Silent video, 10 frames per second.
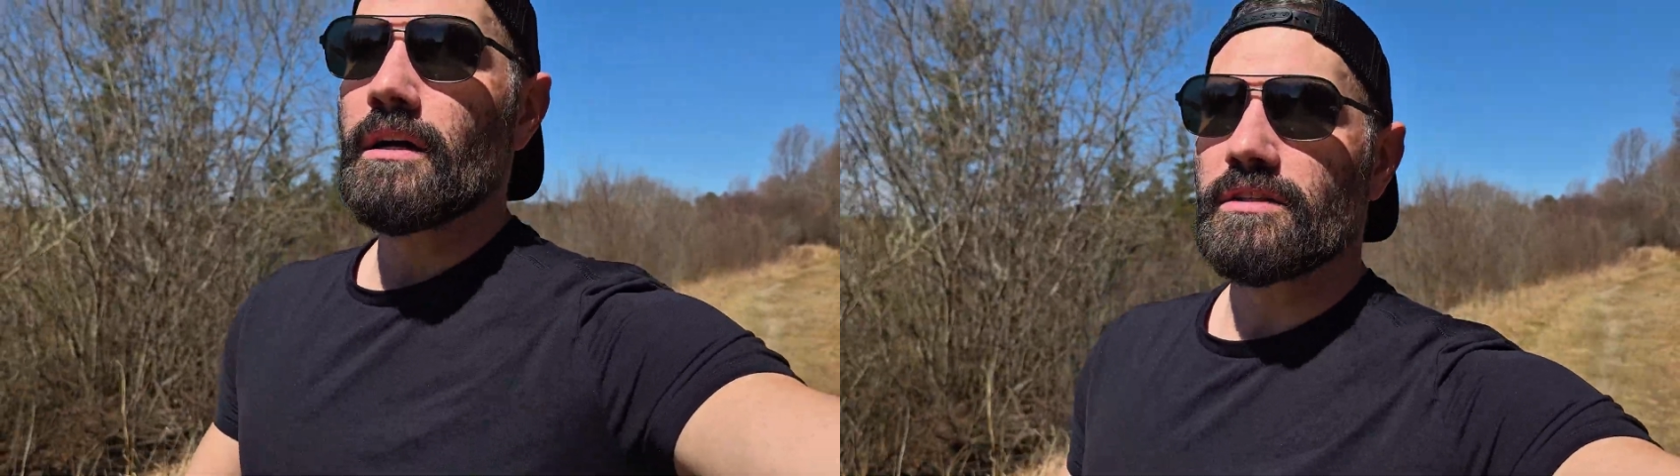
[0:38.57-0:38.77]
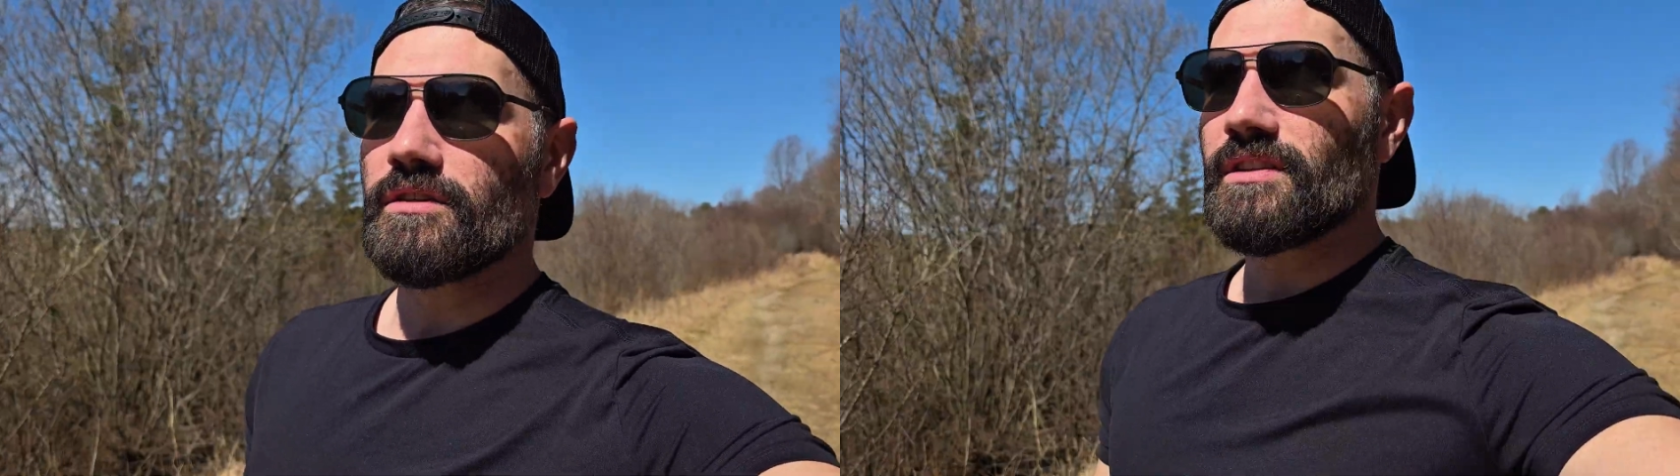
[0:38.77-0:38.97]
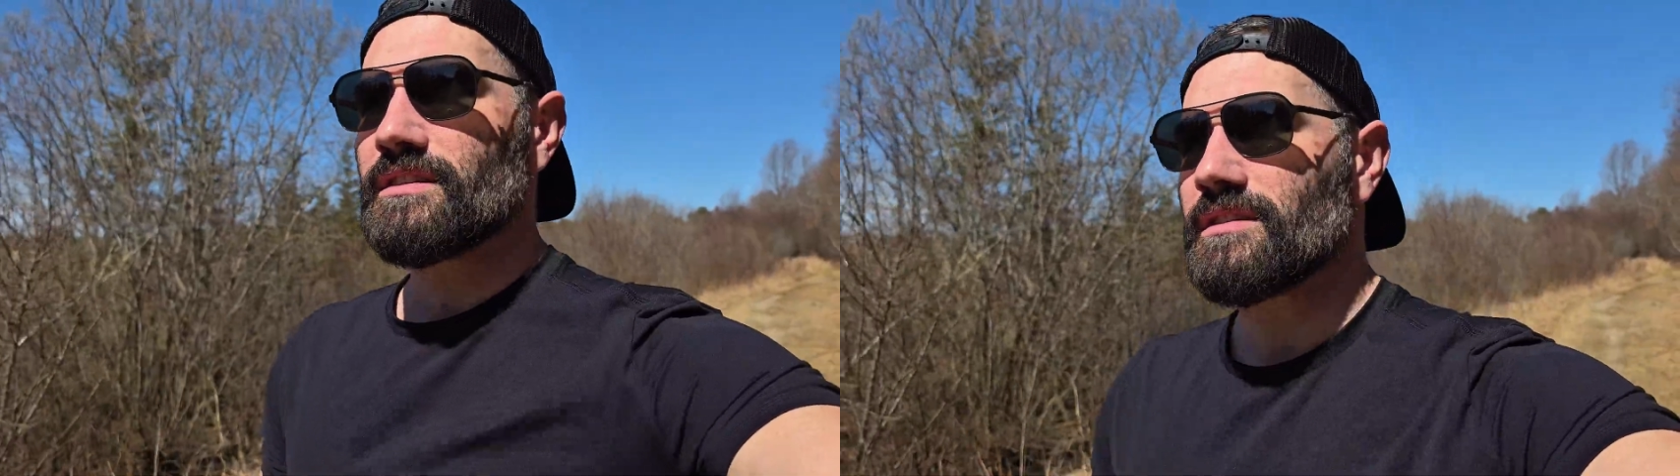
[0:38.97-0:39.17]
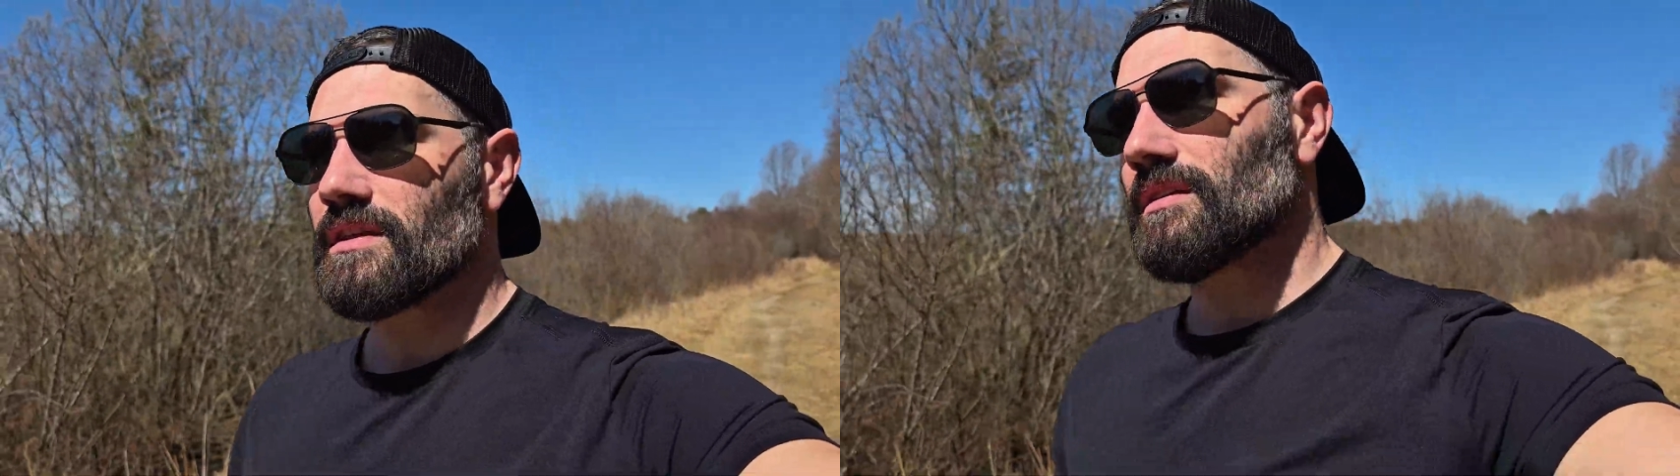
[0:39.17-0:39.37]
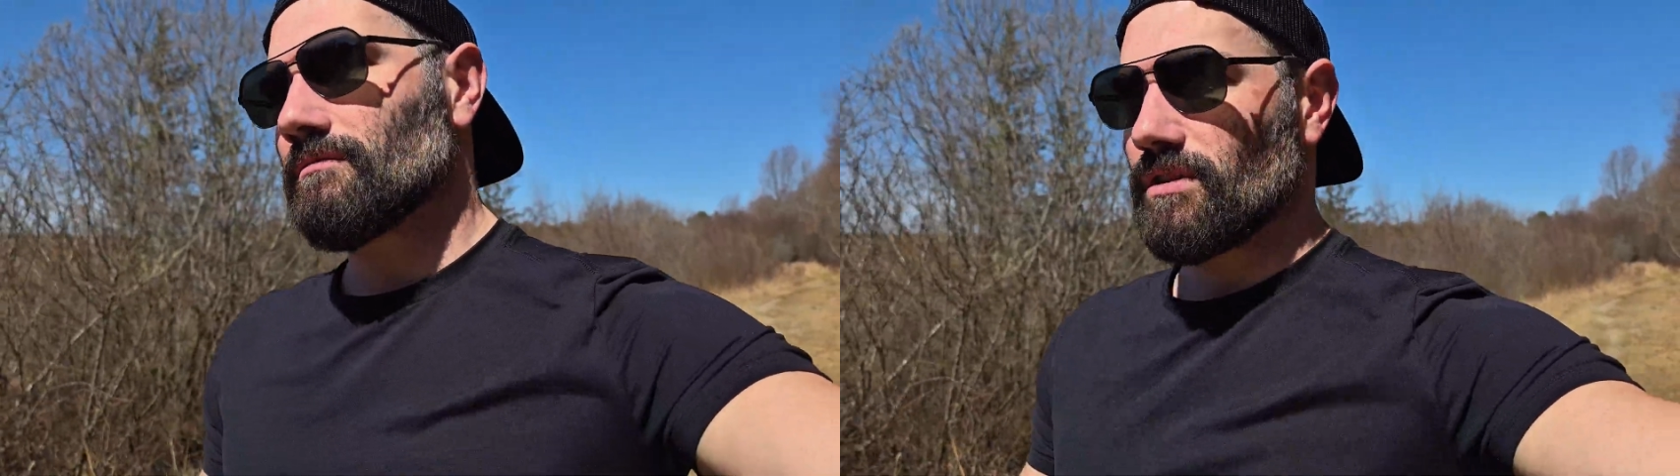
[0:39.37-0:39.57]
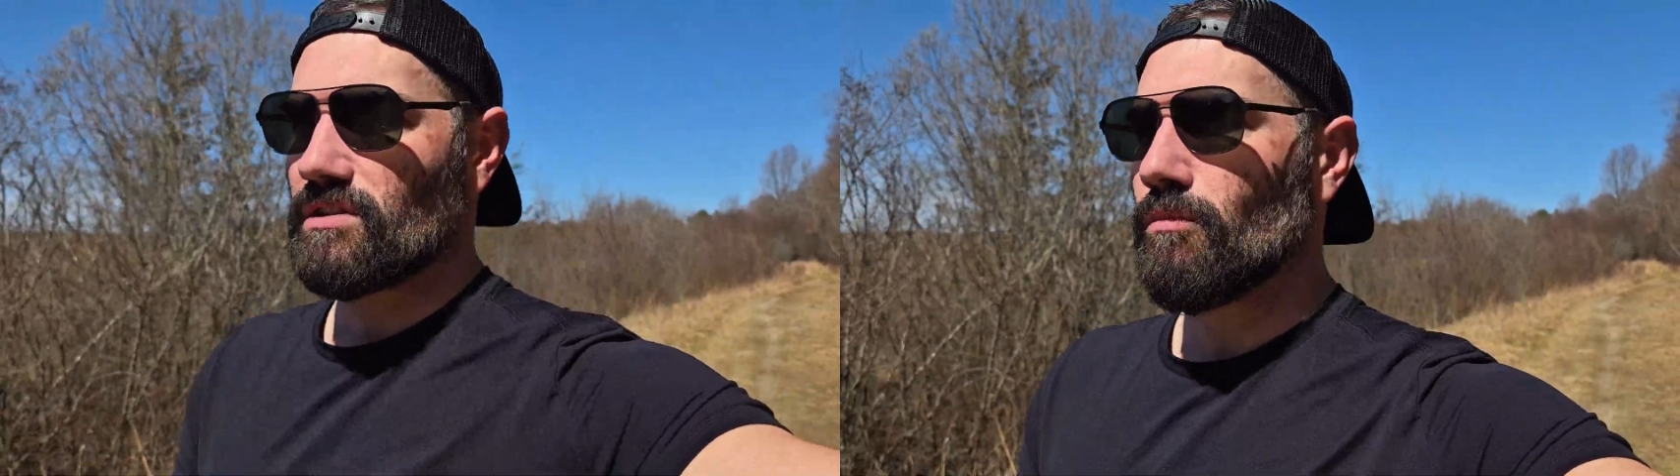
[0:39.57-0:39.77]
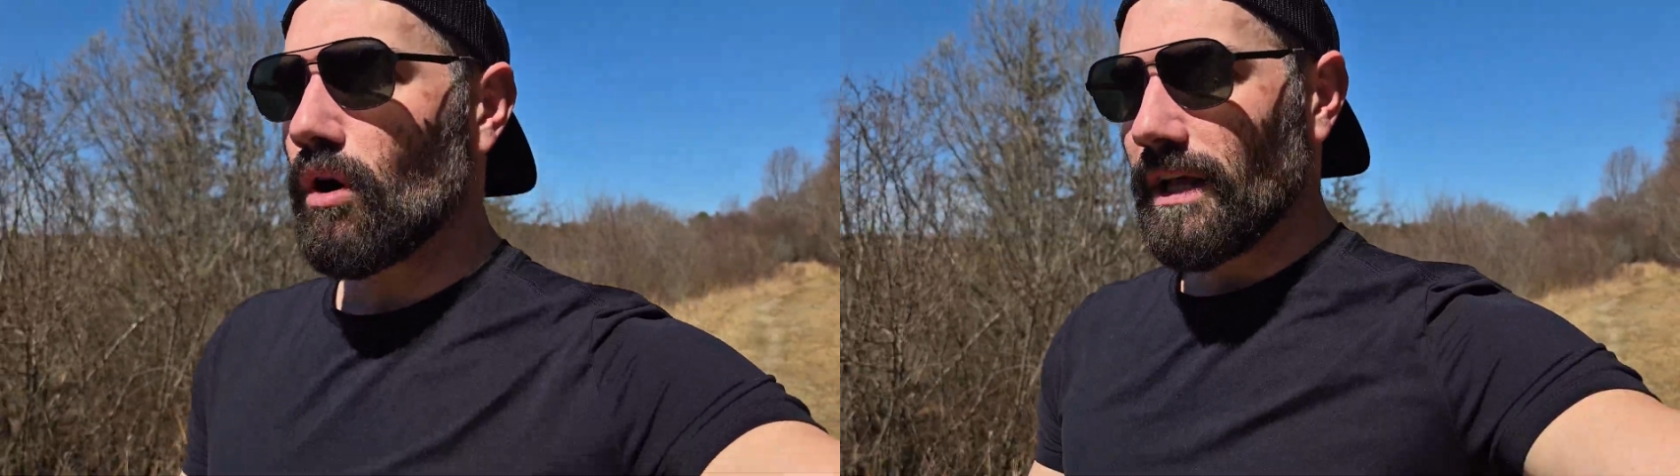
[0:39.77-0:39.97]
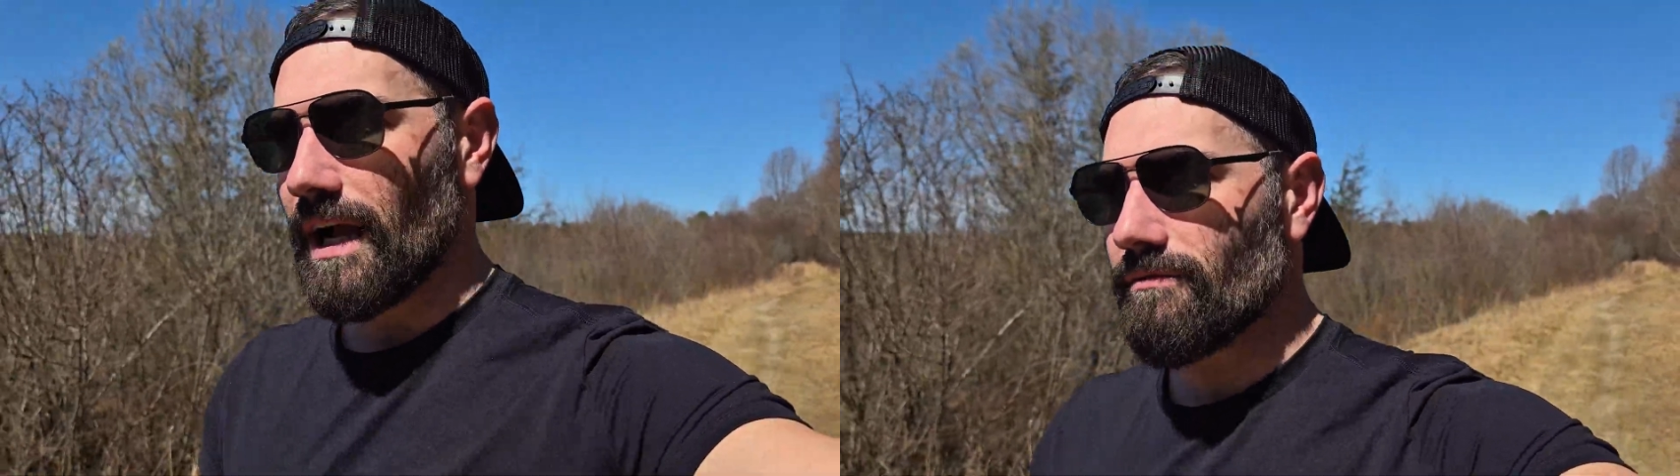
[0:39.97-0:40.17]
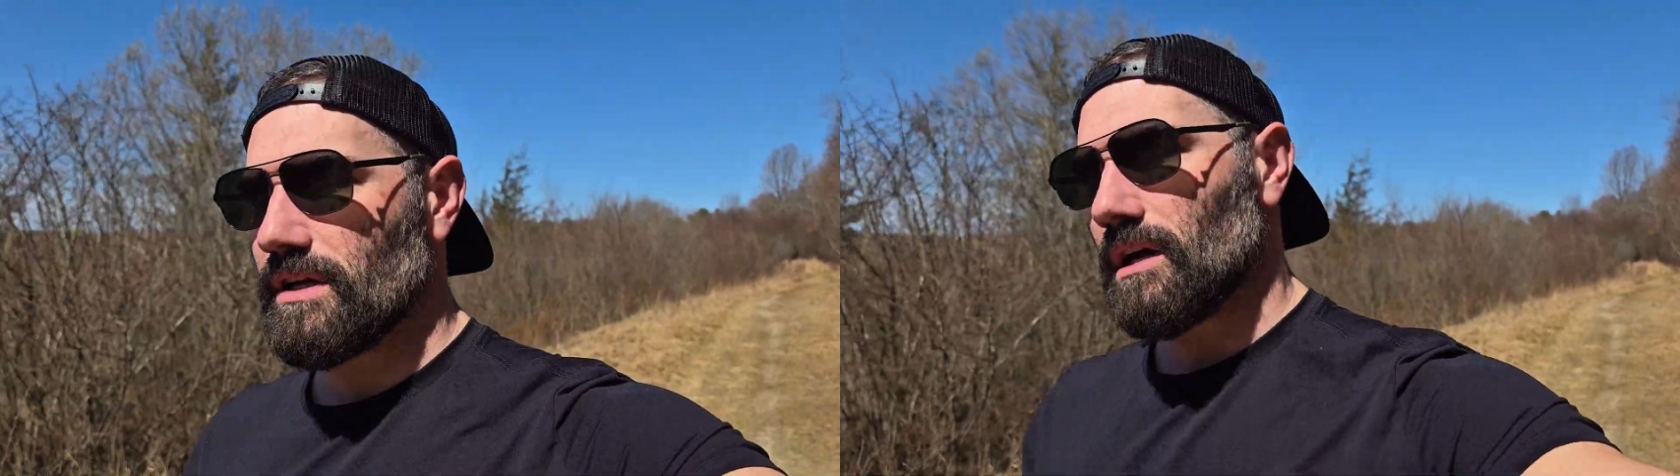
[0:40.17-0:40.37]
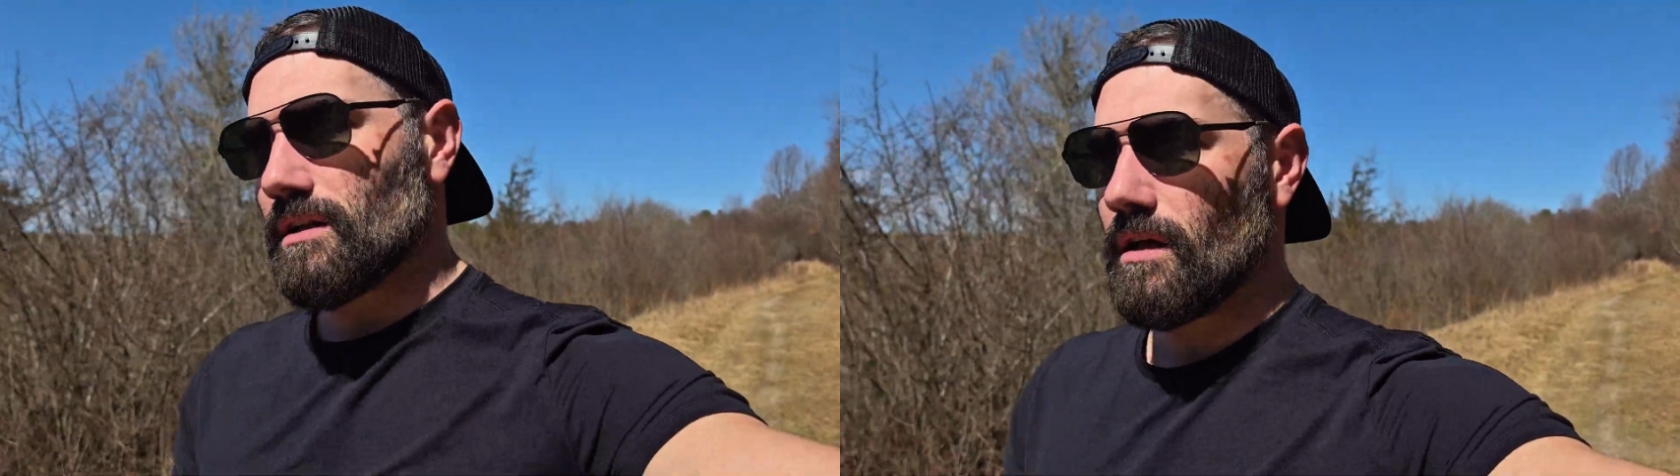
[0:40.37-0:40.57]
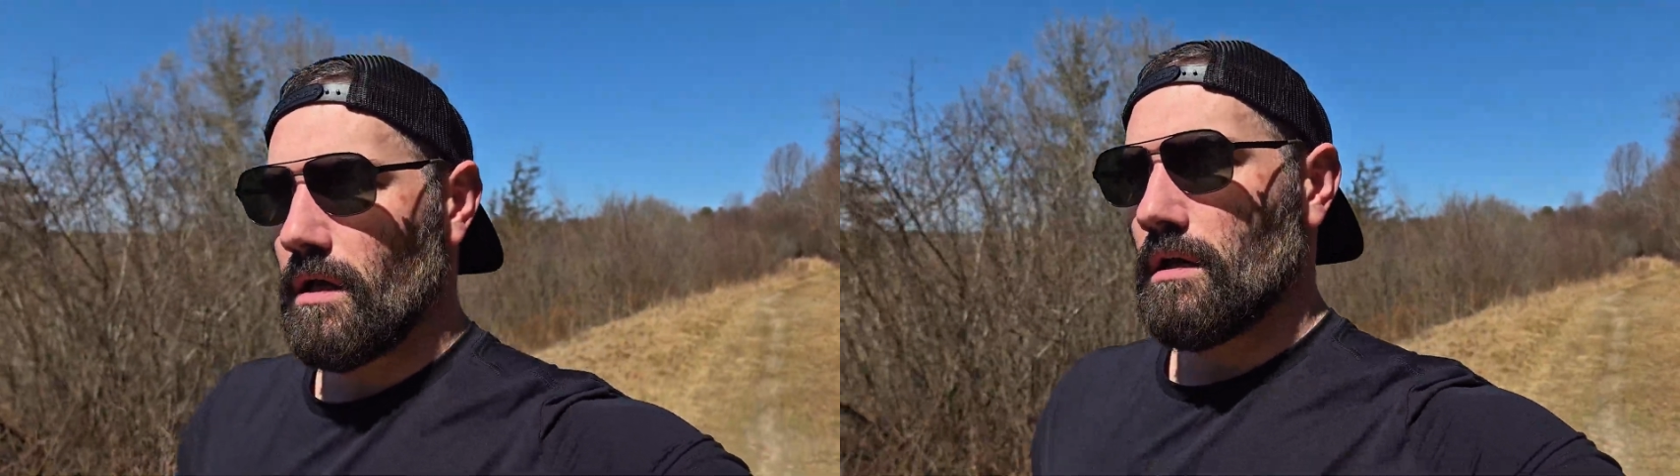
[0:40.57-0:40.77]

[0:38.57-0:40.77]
So since this morning I've done